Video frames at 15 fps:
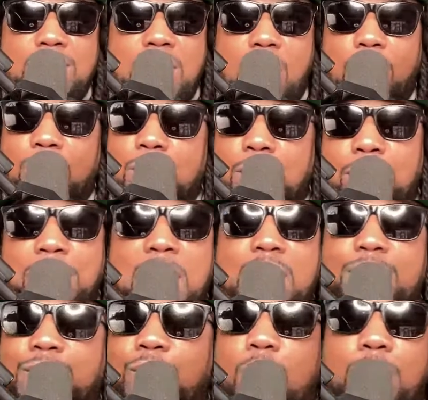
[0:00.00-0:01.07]
you know,
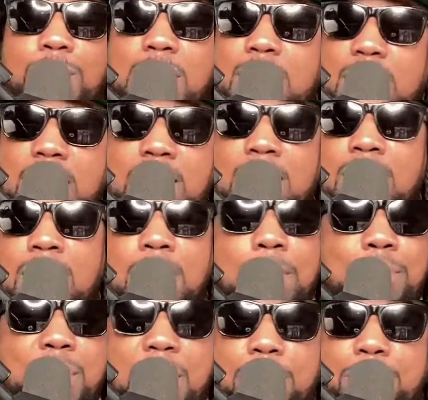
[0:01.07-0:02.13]
metaphorically
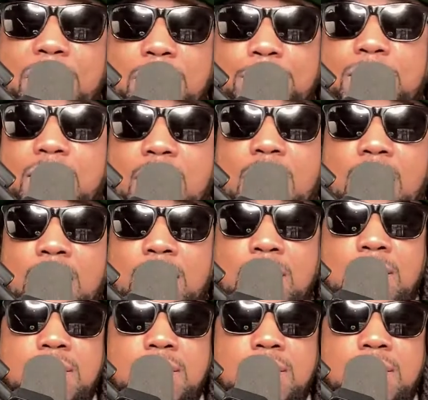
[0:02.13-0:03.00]
put people there